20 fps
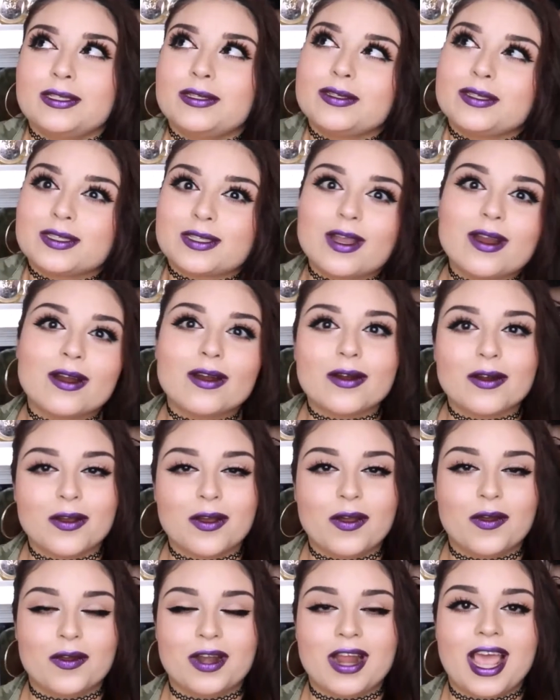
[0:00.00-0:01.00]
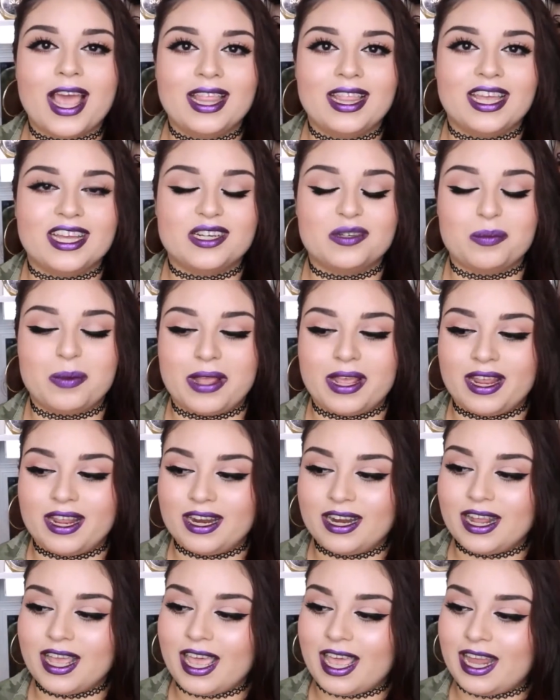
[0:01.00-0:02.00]
to start her own eyelash
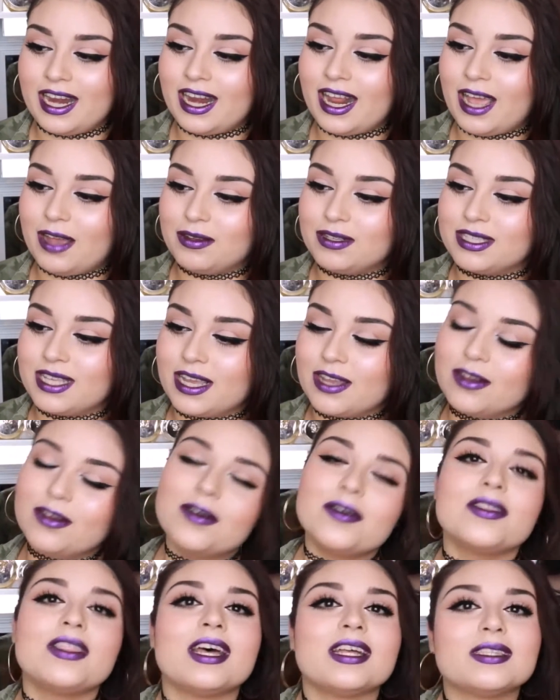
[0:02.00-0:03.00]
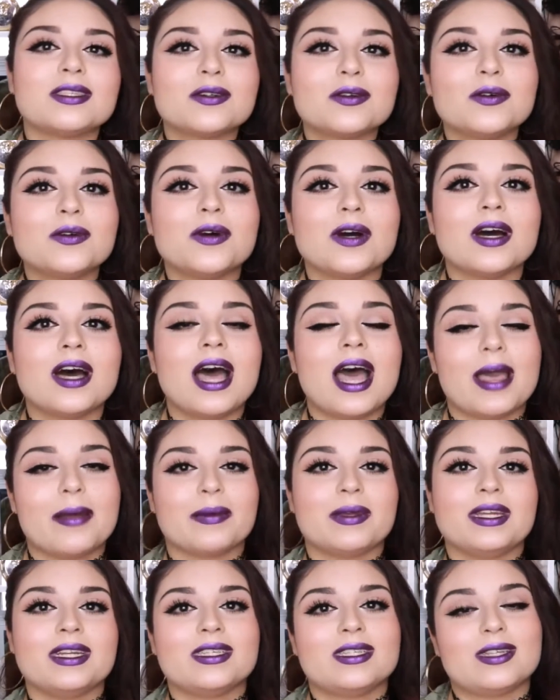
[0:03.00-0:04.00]
brand. And I was like, oh, that's cool.
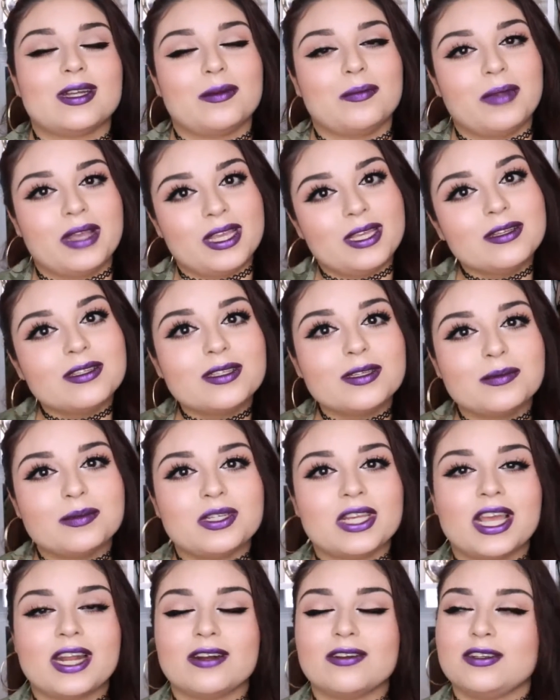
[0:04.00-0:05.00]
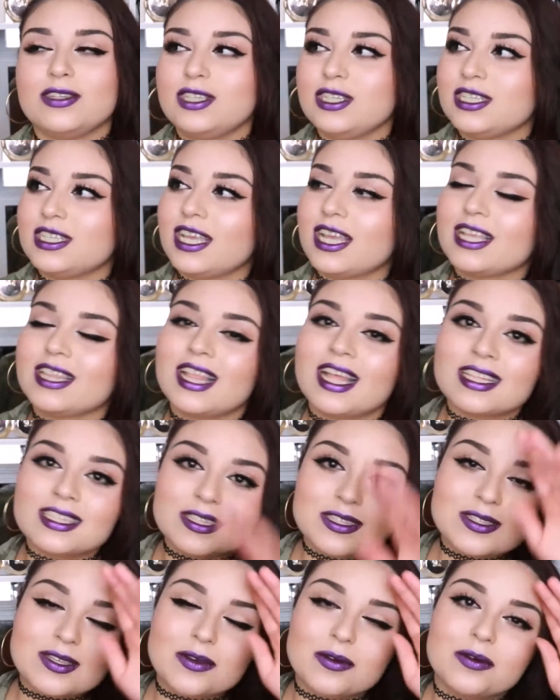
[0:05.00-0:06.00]
I'm going to start my YouTube channel. And she's like,
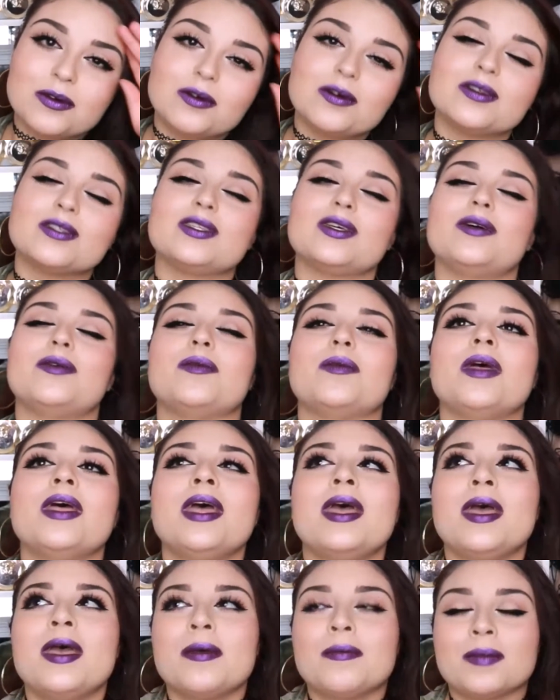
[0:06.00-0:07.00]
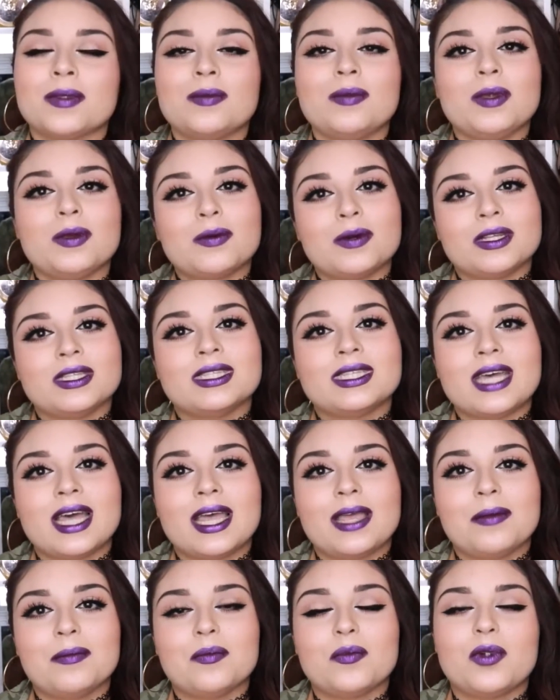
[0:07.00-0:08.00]
that's so cool. So maybe one
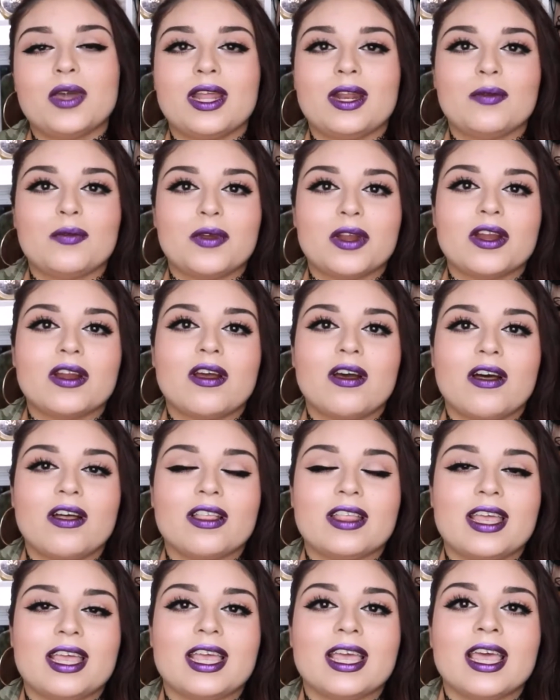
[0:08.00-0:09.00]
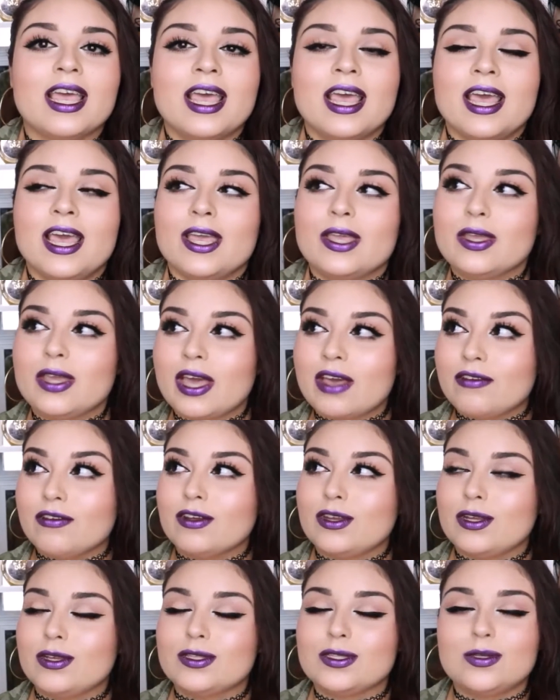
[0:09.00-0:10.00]
time when we're all like, you have
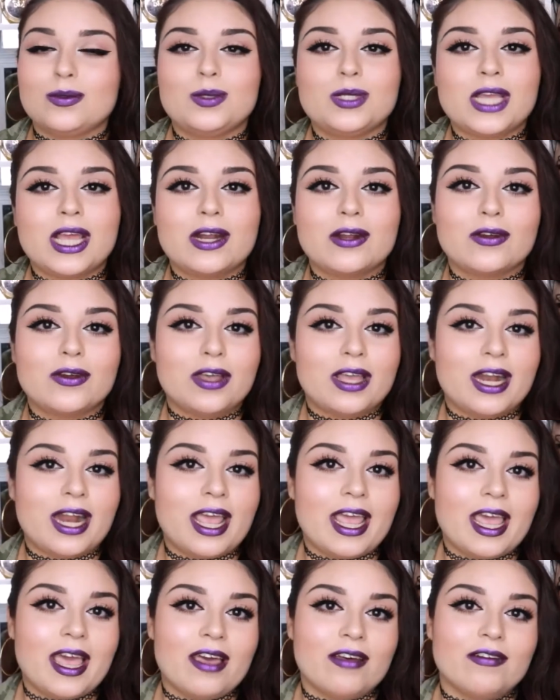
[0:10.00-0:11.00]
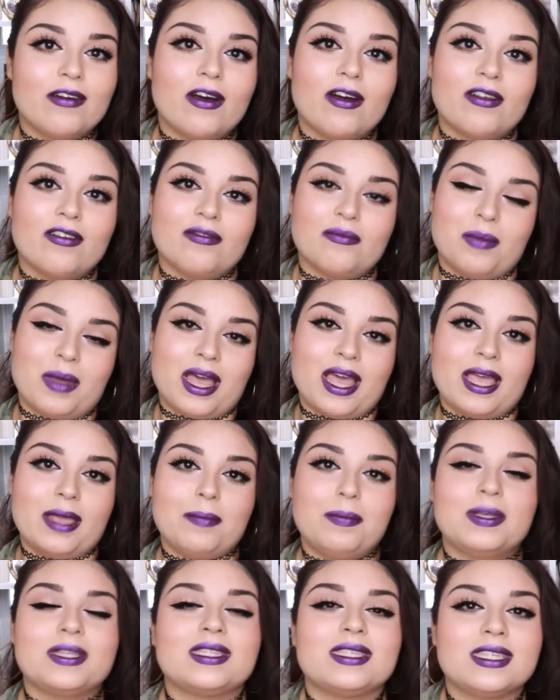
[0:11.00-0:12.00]
your YouTube channel and I have all of
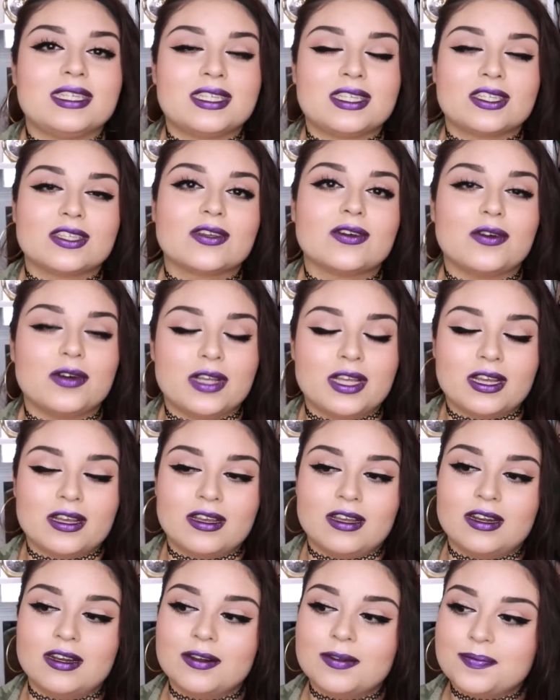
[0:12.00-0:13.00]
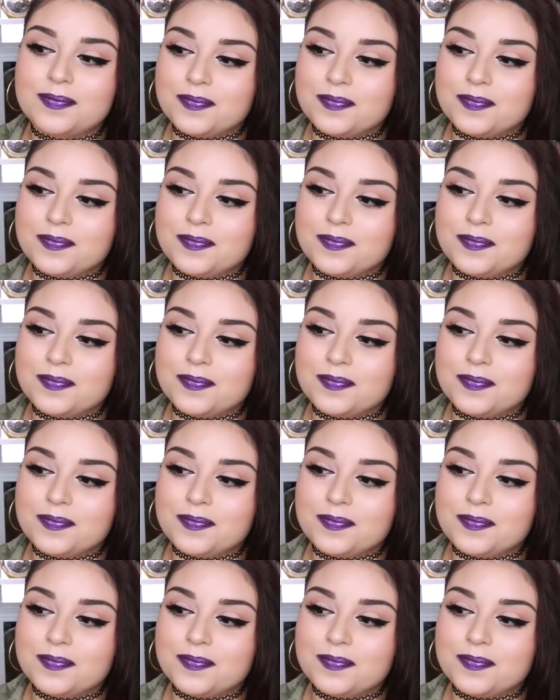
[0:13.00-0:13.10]
my business going on,